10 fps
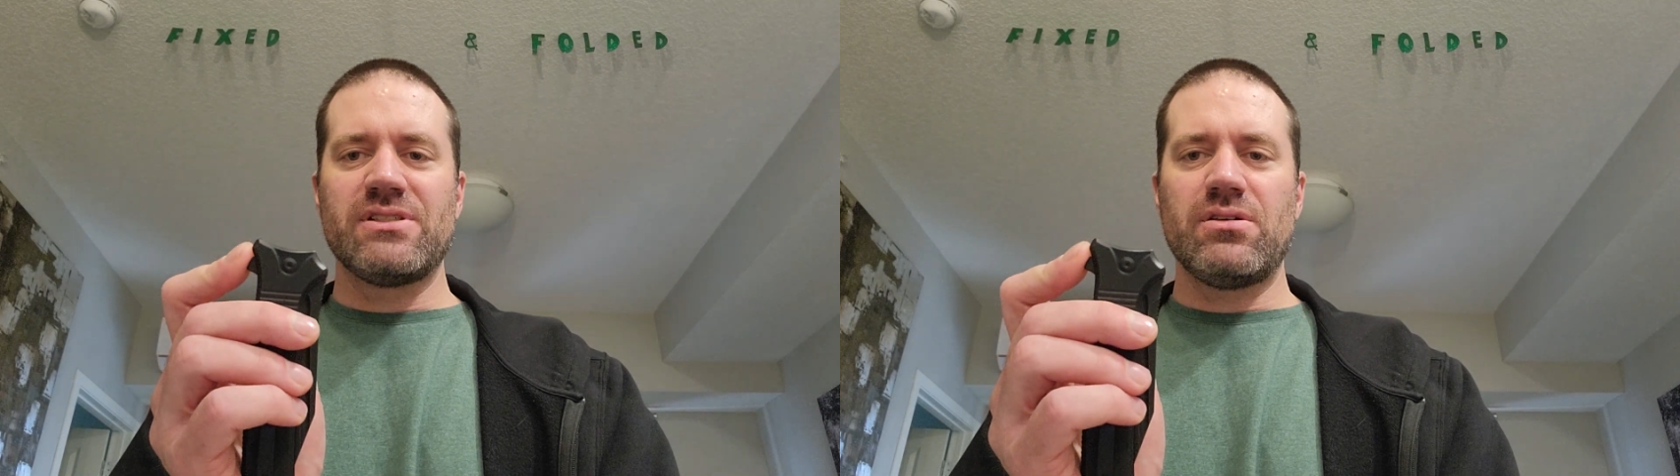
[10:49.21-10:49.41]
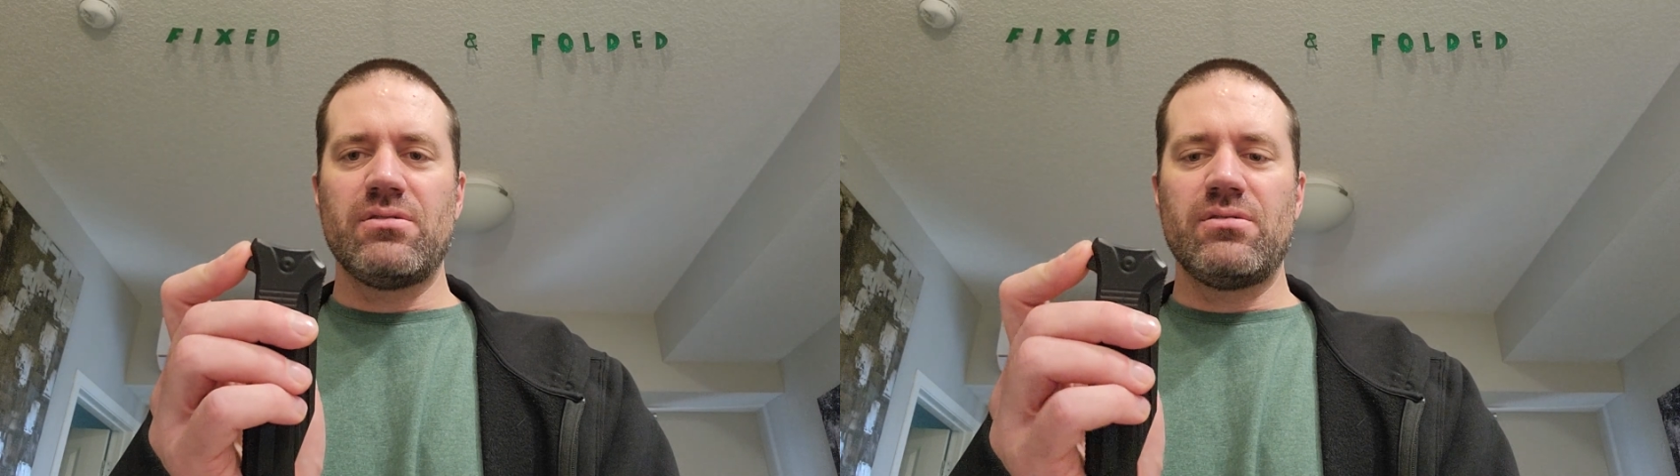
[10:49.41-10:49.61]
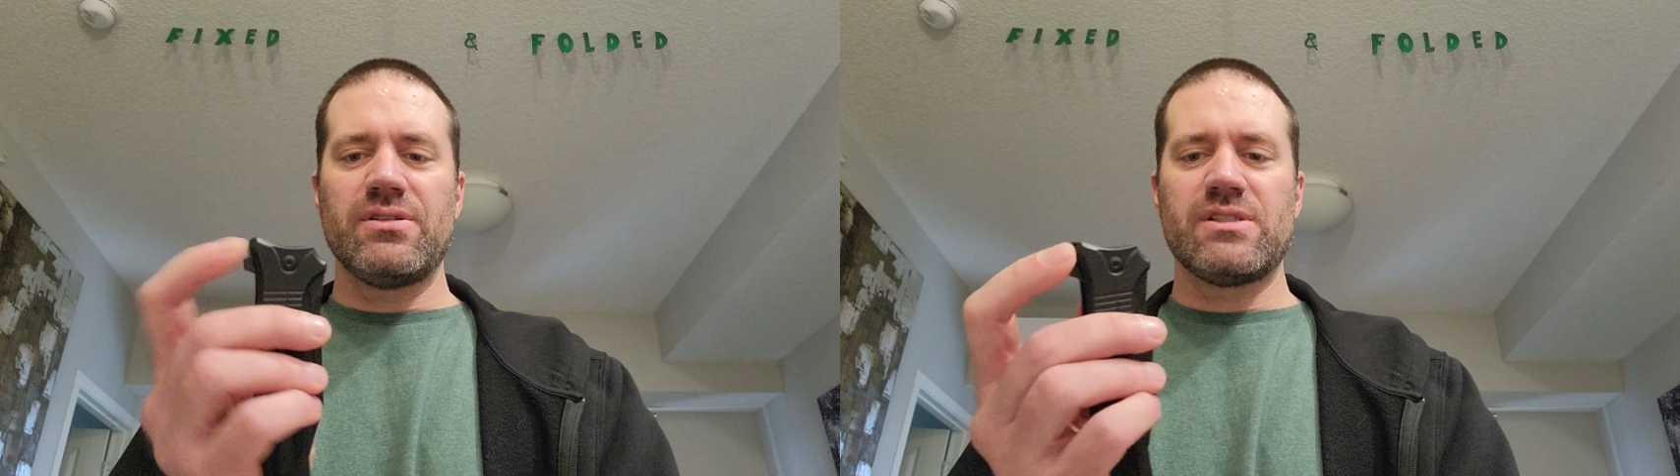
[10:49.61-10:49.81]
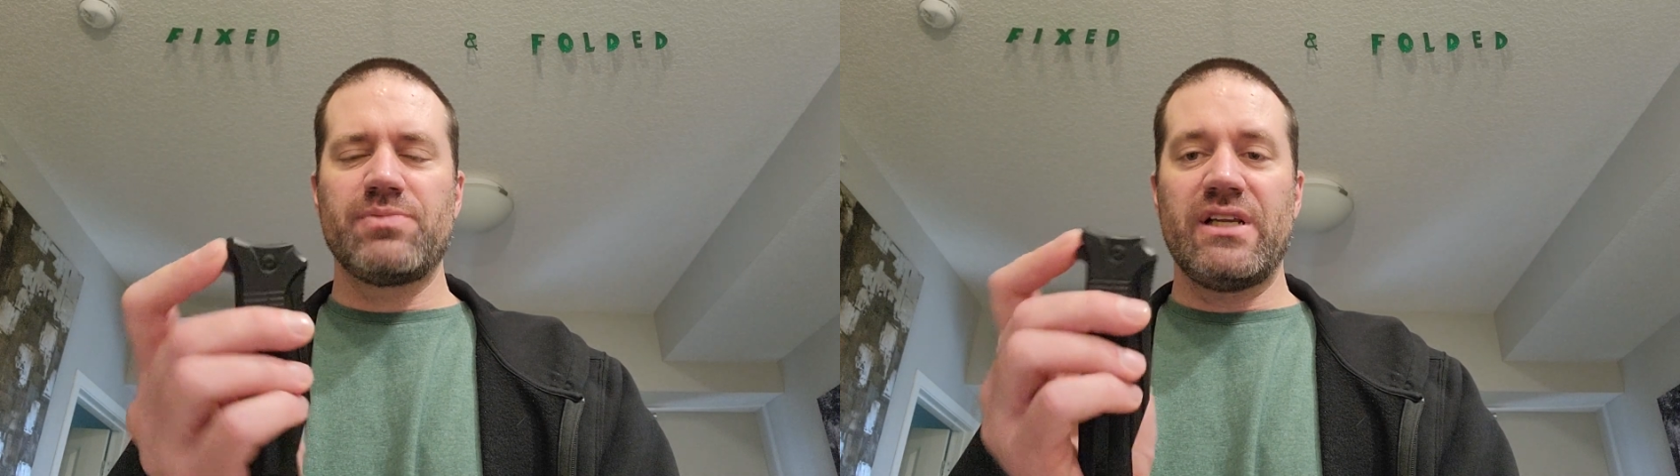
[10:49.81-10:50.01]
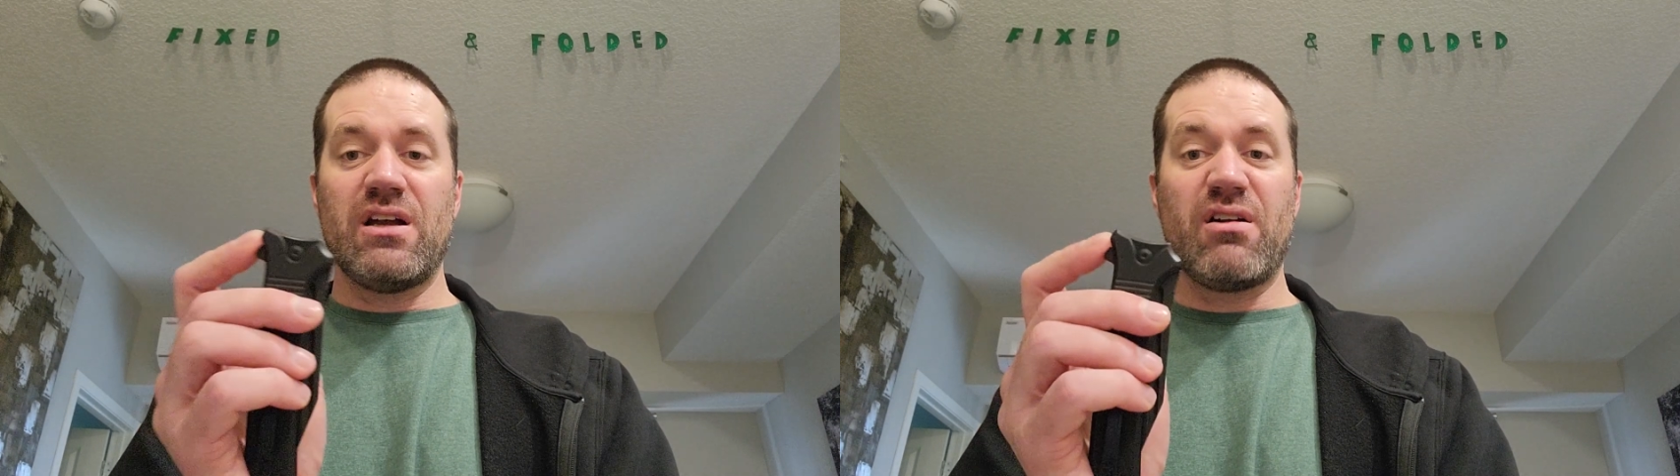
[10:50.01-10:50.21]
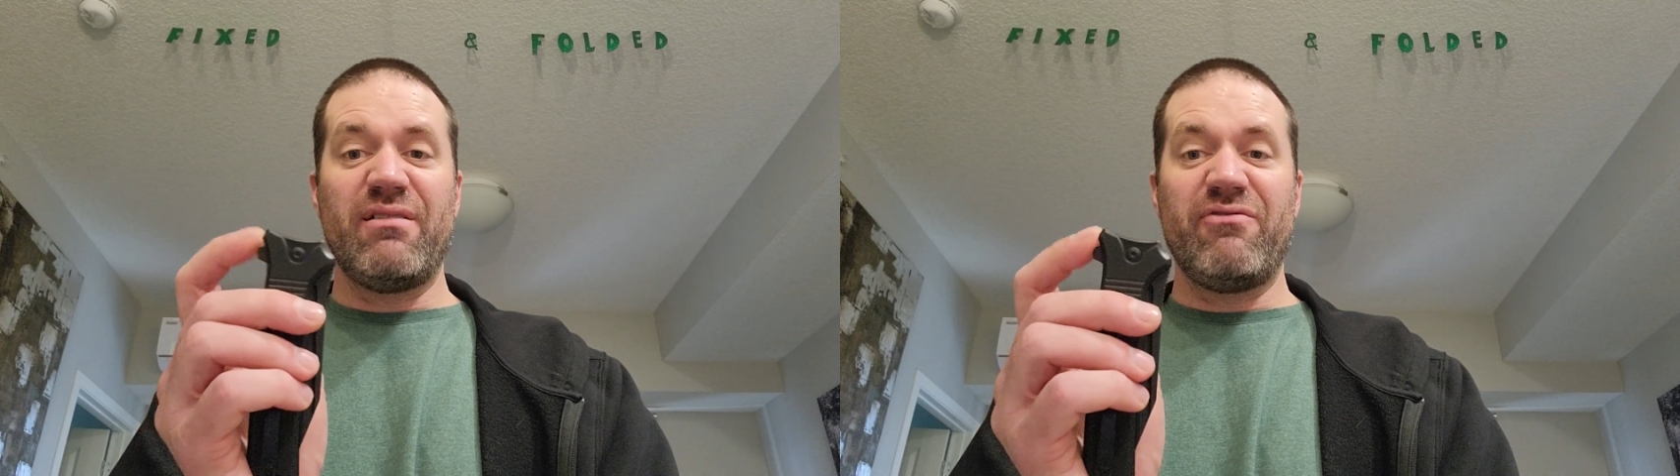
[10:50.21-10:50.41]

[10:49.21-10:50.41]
so it's pretty hard to